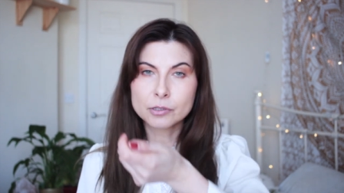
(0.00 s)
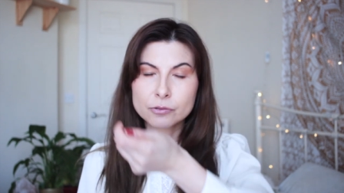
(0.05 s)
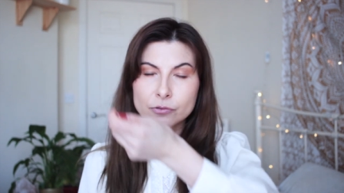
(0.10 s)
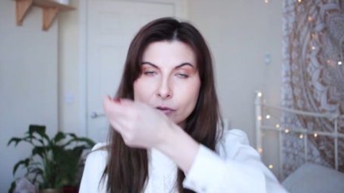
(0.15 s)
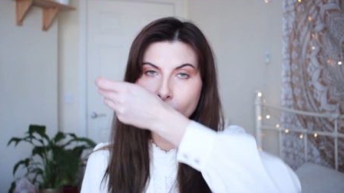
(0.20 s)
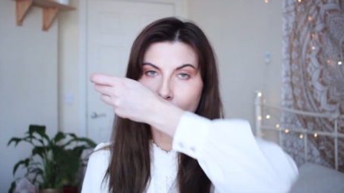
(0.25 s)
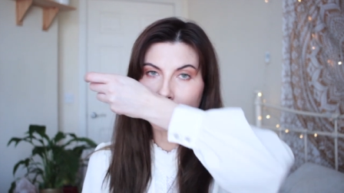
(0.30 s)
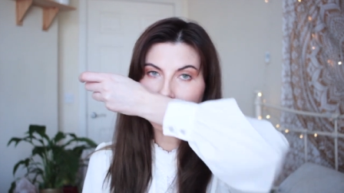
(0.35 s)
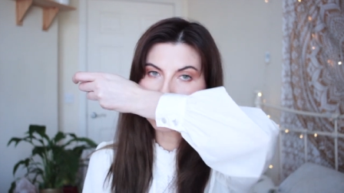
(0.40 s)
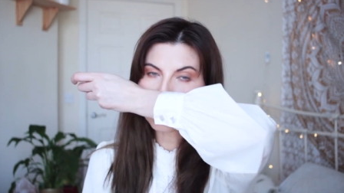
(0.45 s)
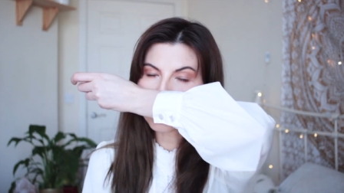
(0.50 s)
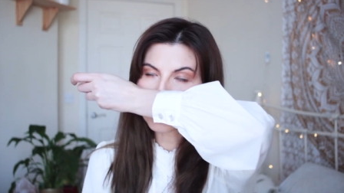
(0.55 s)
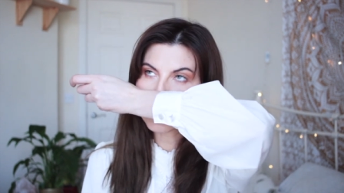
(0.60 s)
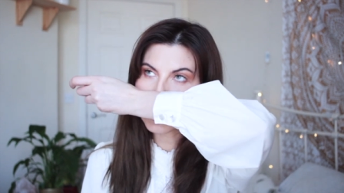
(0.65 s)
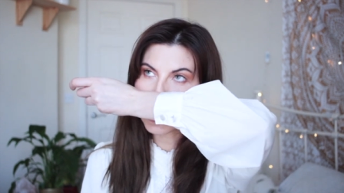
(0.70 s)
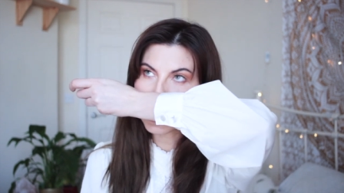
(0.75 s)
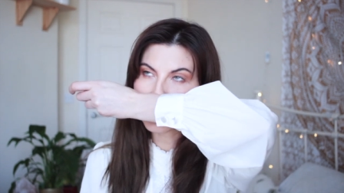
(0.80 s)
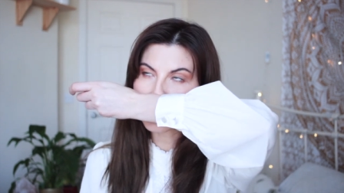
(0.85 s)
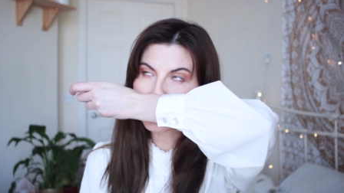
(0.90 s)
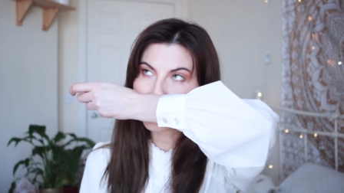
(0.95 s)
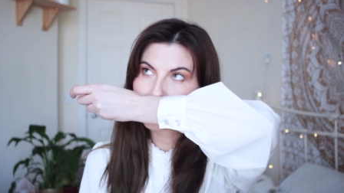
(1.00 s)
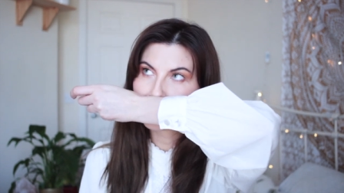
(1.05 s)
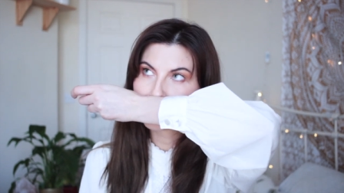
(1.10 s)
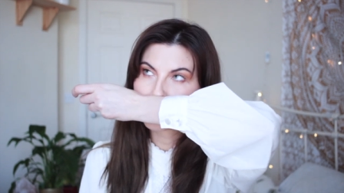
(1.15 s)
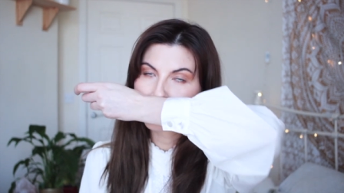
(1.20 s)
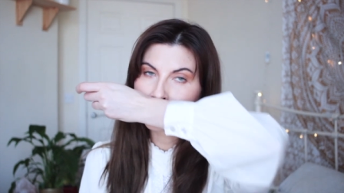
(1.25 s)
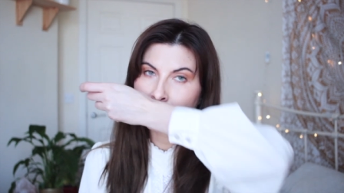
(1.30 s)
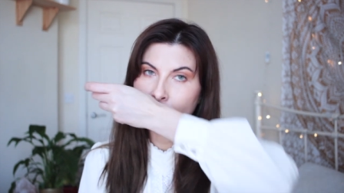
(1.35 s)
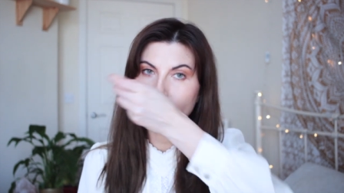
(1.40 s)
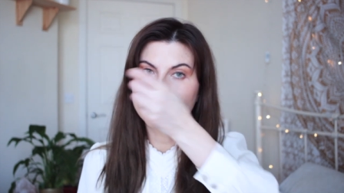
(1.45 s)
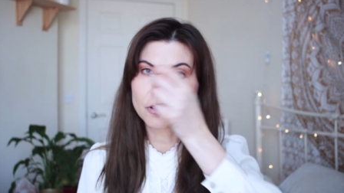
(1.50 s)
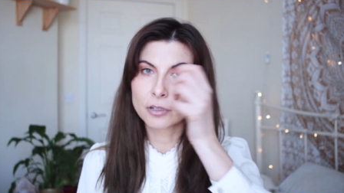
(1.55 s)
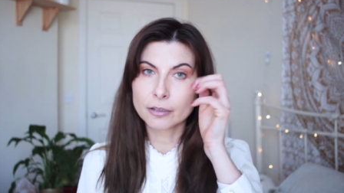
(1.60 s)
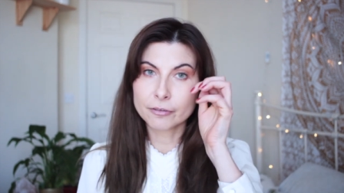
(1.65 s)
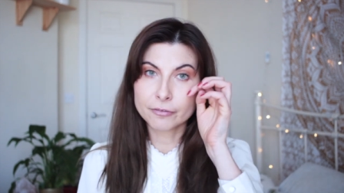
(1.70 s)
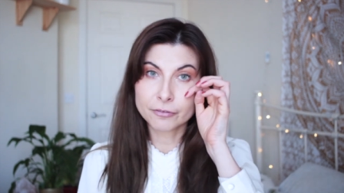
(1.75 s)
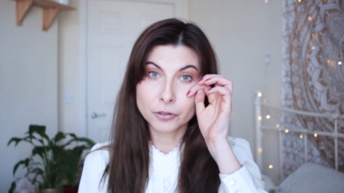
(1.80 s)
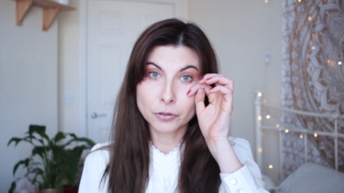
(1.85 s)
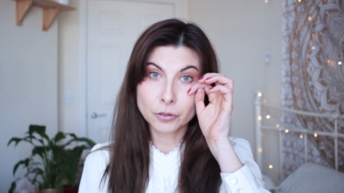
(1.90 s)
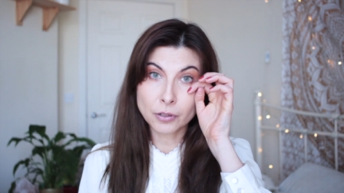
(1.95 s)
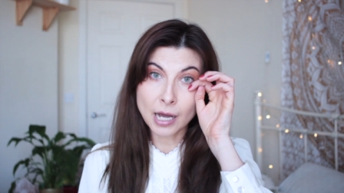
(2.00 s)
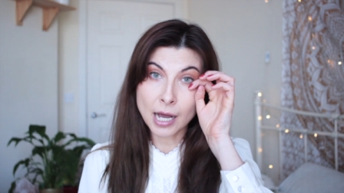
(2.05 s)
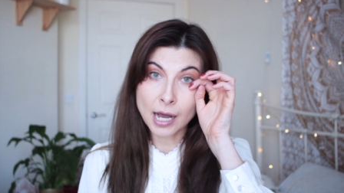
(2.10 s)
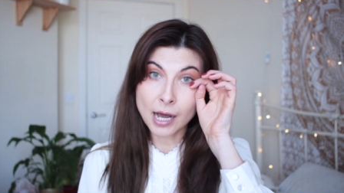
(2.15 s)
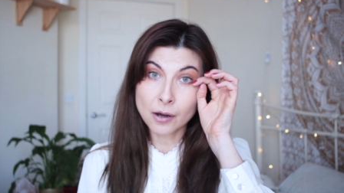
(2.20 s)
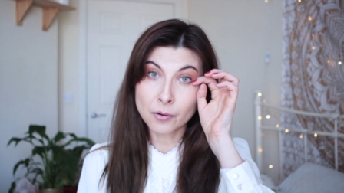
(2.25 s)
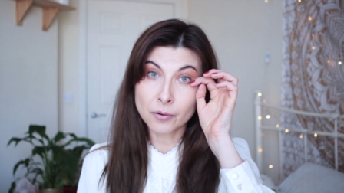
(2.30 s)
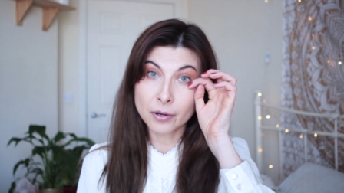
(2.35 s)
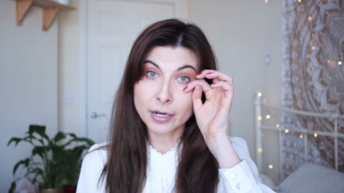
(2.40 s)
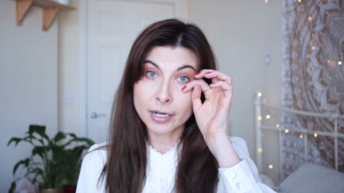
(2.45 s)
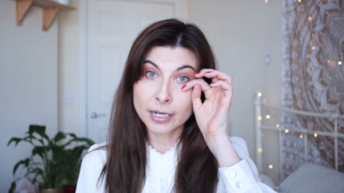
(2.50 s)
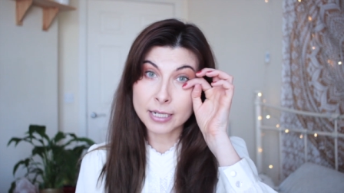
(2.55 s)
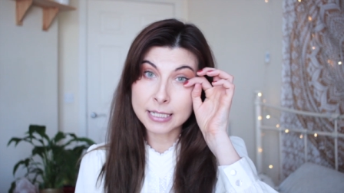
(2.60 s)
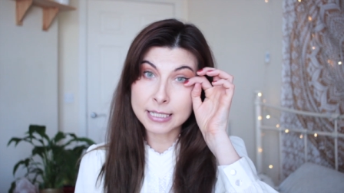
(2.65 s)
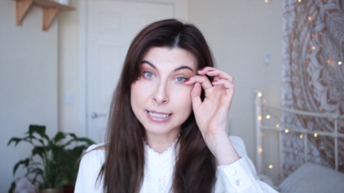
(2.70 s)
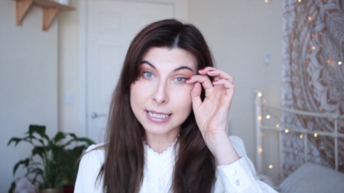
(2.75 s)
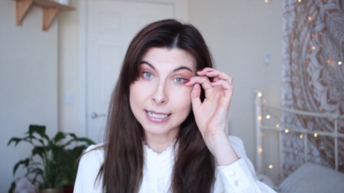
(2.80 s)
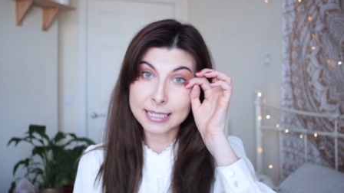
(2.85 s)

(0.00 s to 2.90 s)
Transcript: me wrong, it stays for a few hours.